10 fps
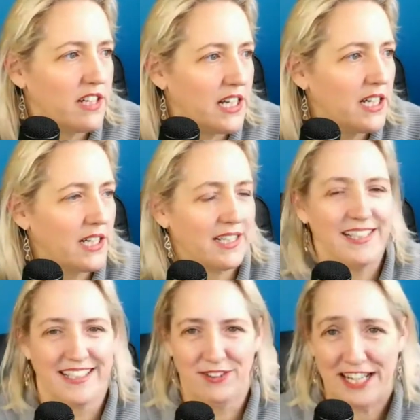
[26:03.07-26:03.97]
really.
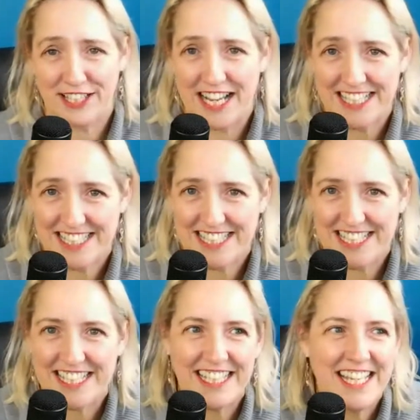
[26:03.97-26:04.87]
We had a nice
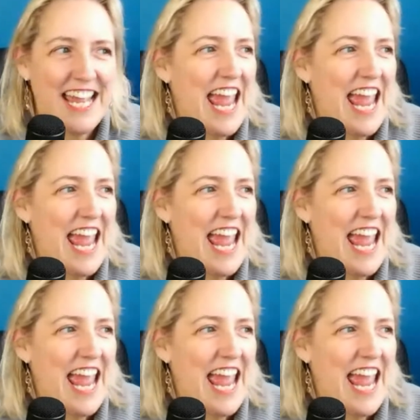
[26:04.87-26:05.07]
dinner.